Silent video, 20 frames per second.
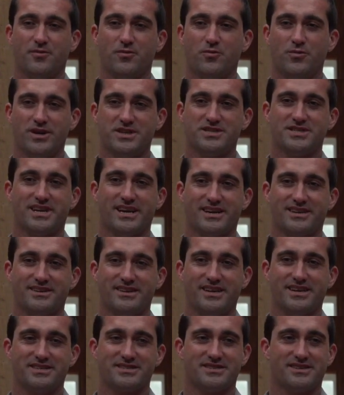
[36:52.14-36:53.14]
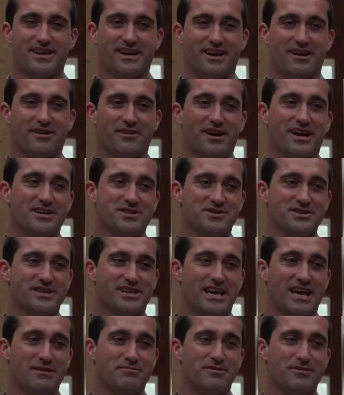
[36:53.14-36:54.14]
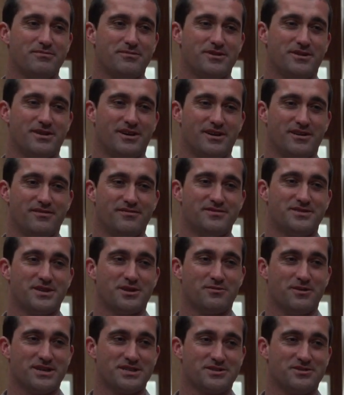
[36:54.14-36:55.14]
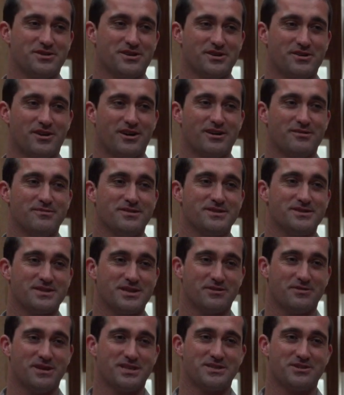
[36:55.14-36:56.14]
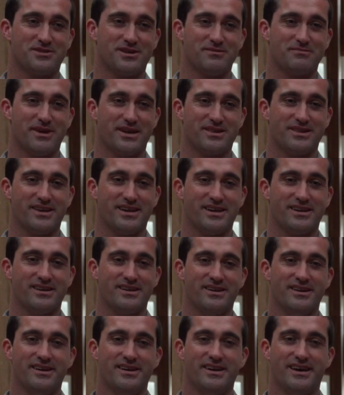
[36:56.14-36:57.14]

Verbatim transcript: which techniques are actually capable of sequestering carbon, sequestering methane,